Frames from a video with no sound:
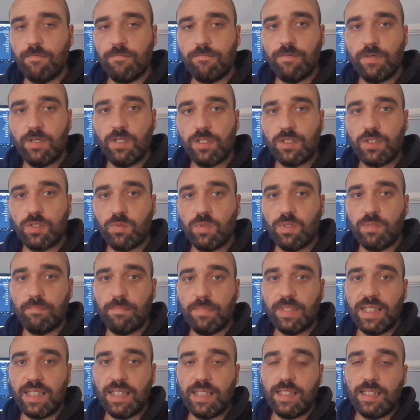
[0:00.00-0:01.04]
for doing
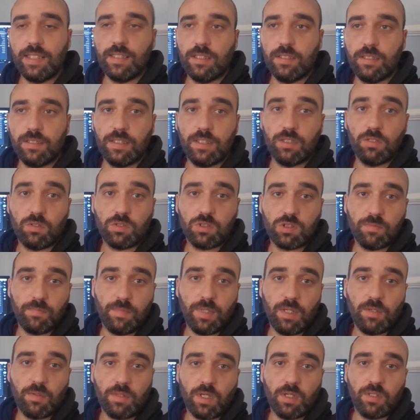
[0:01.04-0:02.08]
me the awesome
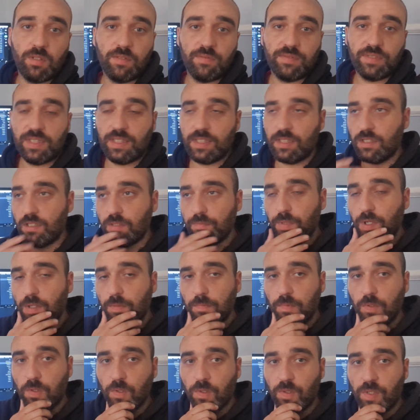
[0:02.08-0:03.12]
logo you've seen in the bottom
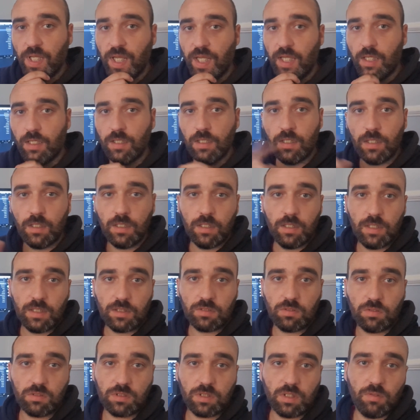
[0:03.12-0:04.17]
corner. It's
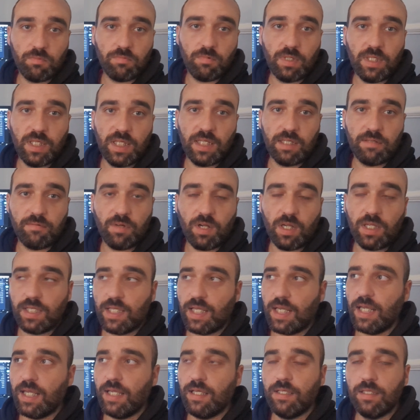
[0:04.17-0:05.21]
also here right
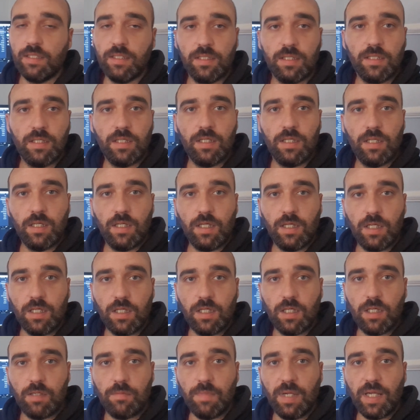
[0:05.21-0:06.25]
now.
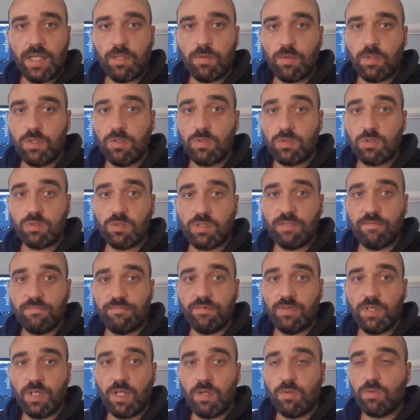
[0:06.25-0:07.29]
Um, anyone who's looking
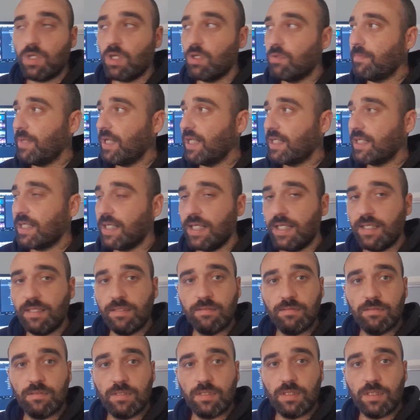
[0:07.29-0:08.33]
for a logo
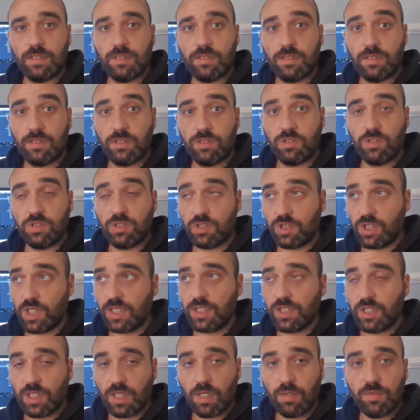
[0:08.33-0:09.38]
making, I
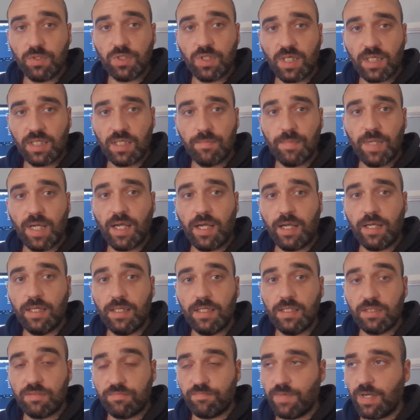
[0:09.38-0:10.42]
suggest you go and check him out.
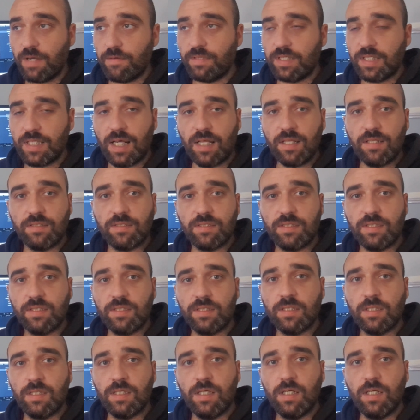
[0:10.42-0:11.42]
He's very talented.